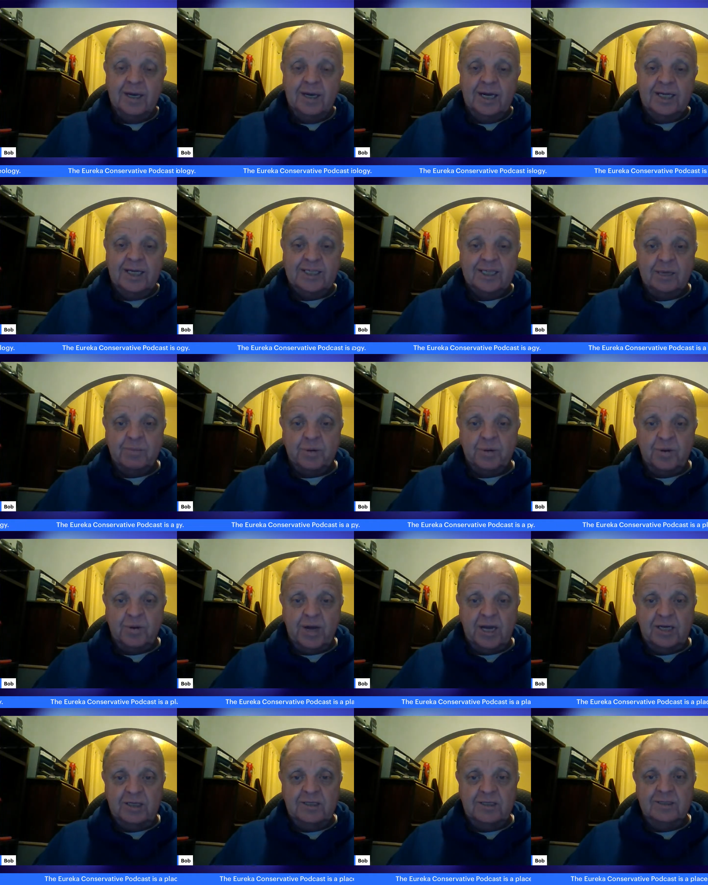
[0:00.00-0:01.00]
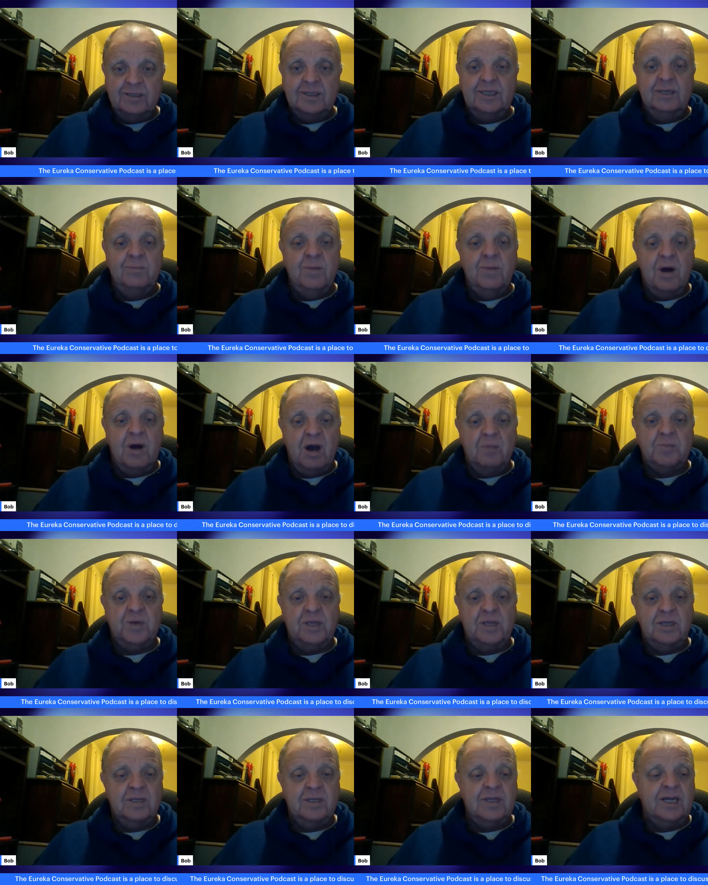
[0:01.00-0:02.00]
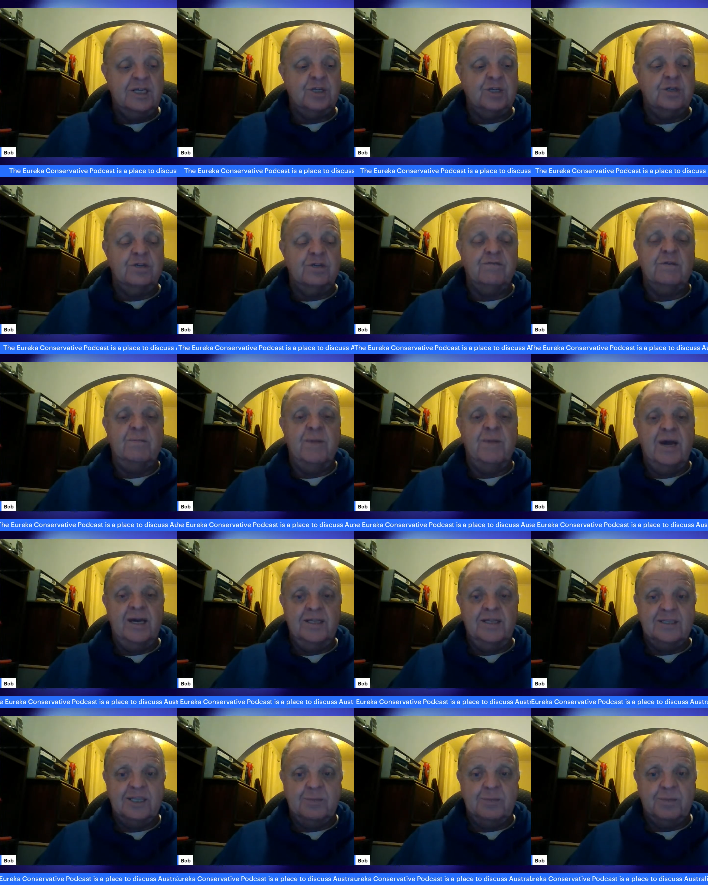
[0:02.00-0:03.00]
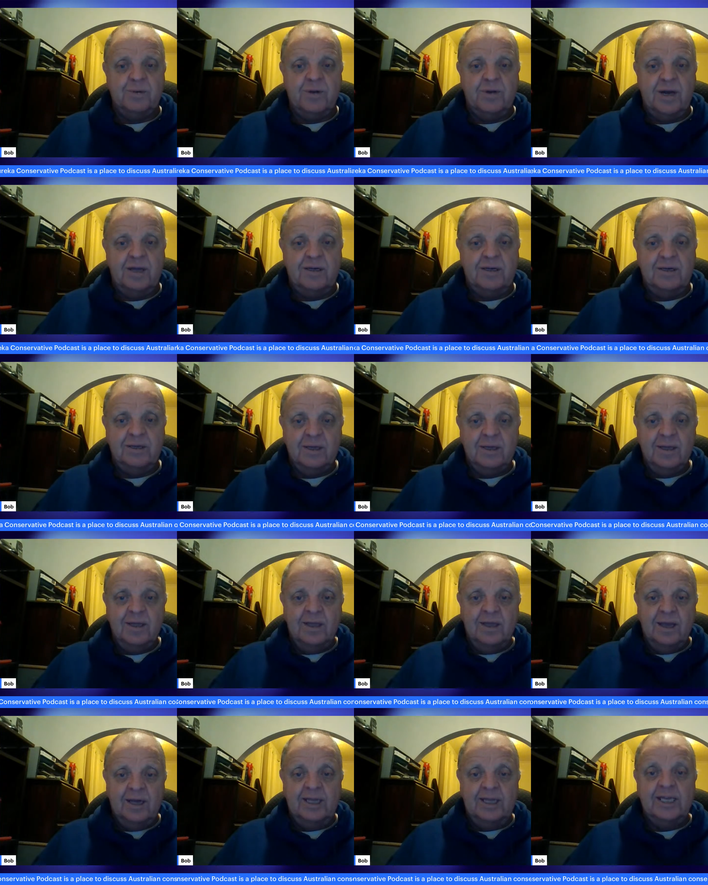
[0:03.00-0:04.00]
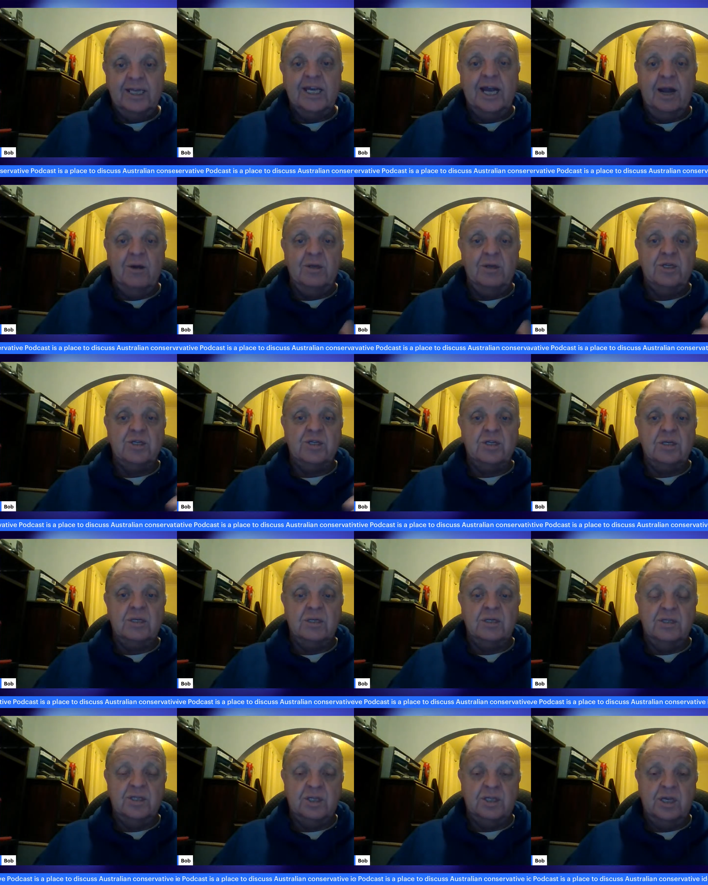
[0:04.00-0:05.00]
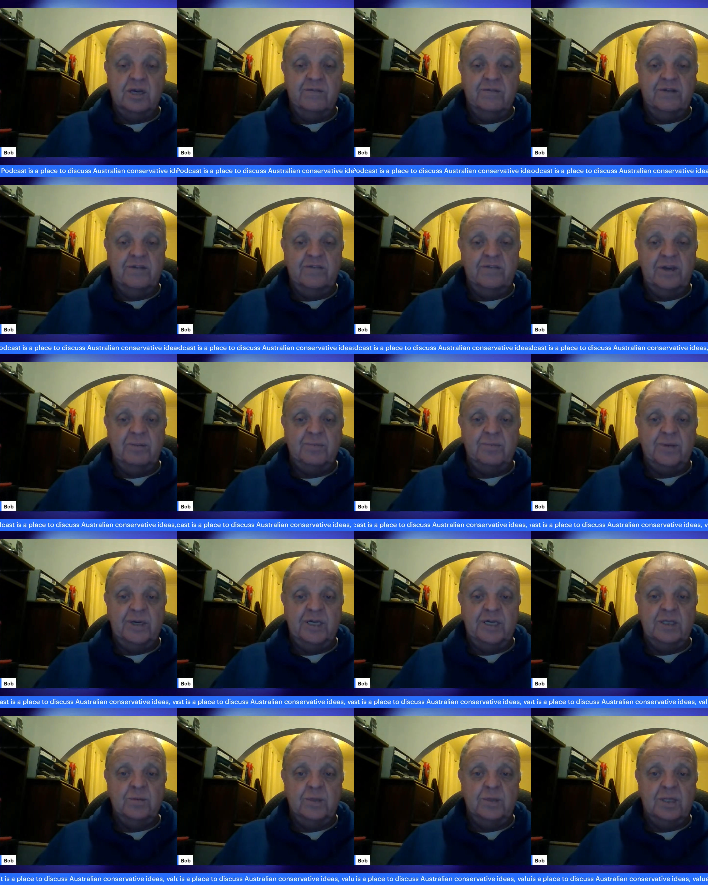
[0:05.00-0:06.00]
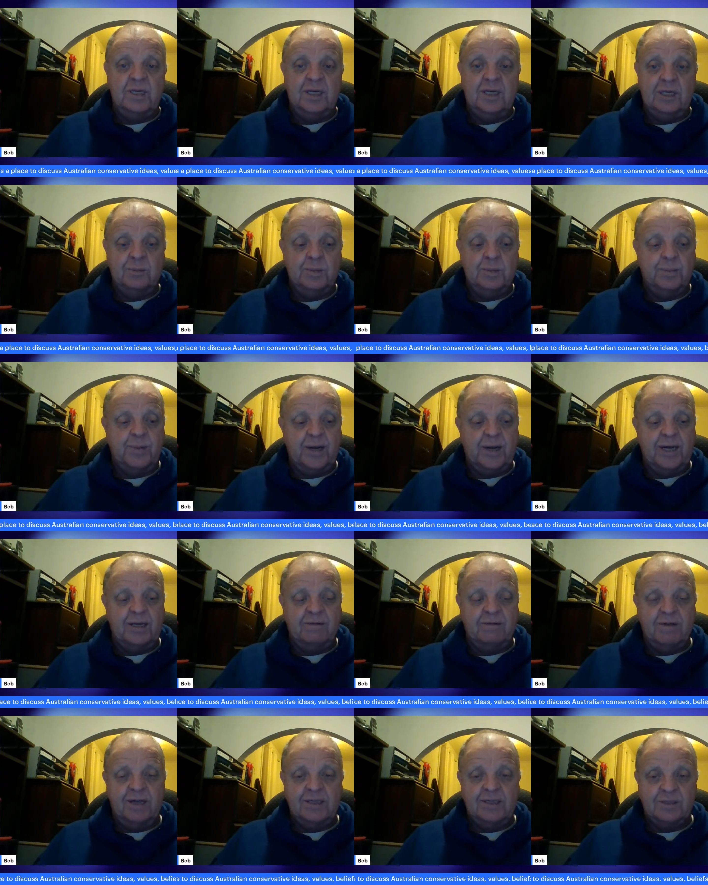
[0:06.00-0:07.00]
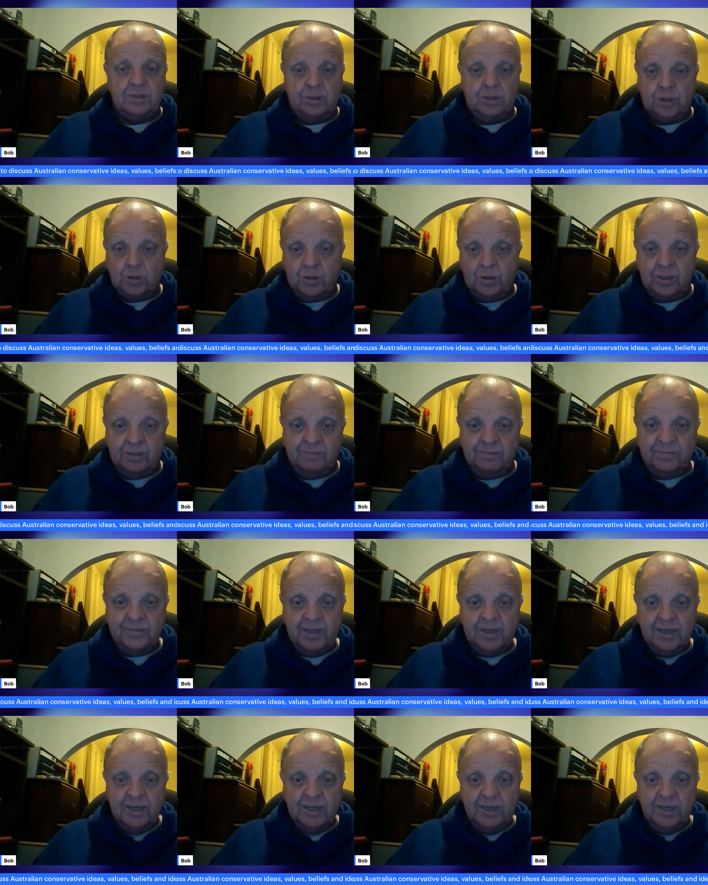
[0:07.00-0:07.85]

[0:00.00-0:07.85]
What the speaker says: separated. In my opinion, they should have remained separated and encouraged Conservative MPs within Liberal Party ranks to join them.